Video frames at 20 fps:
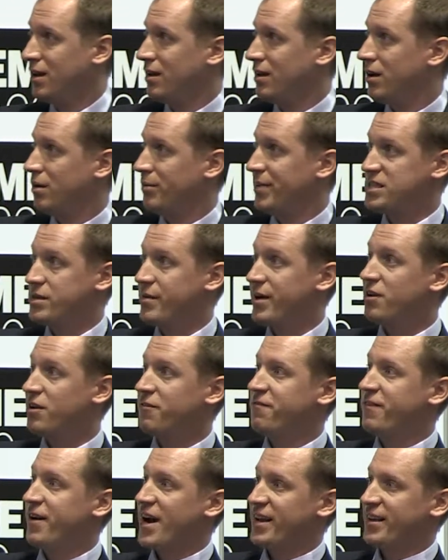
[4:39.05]
As a matter
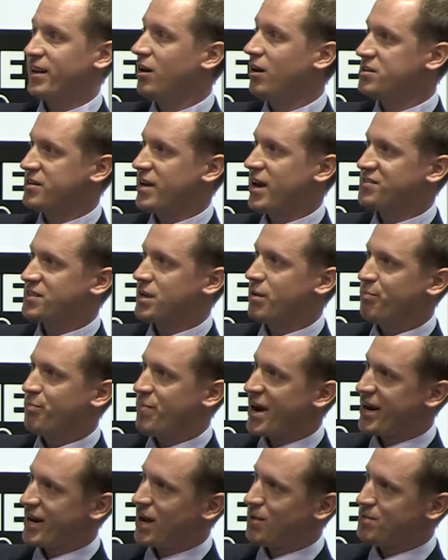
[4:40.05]
of fact, I also have some
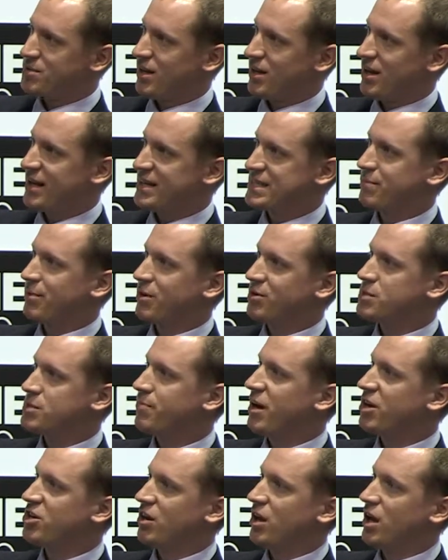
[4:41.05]
backup slides about
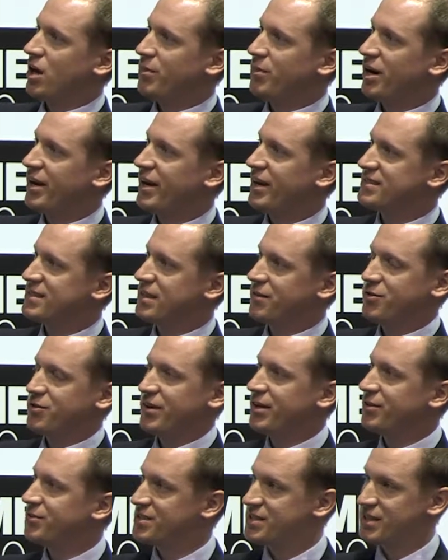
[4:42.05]
spatial harmonics. If
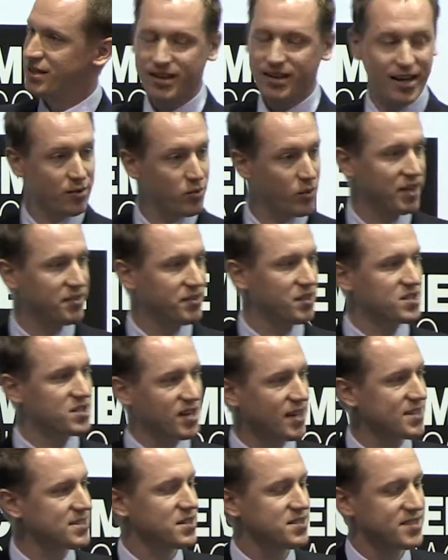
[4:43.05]
you're interested in that, we can
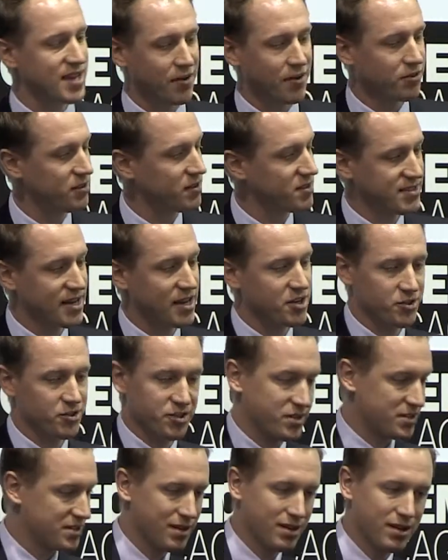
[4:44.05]
discuss this after the session.
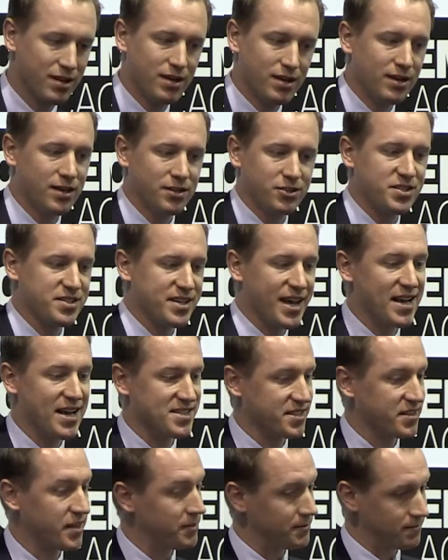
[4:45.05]
Just
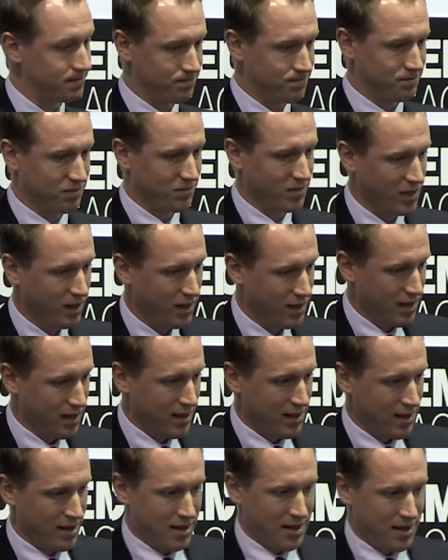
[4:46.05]
ask that.
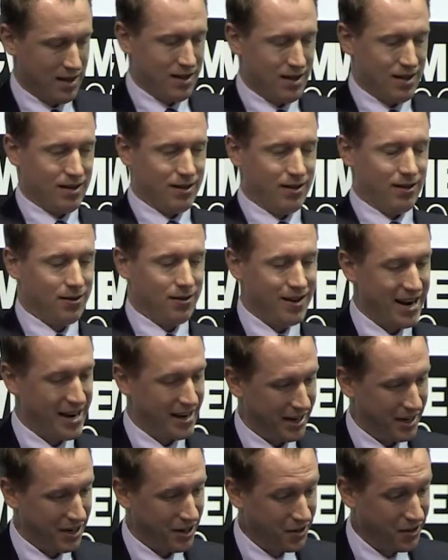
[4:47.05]
All
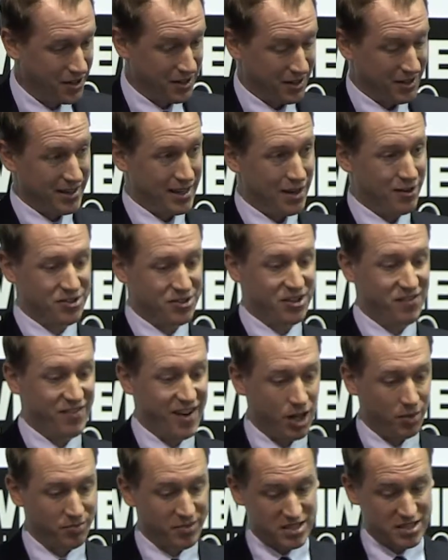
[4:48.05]
right, in order now to
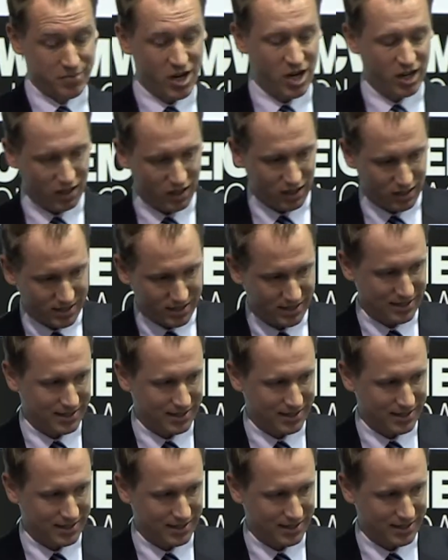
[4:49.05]
develop this model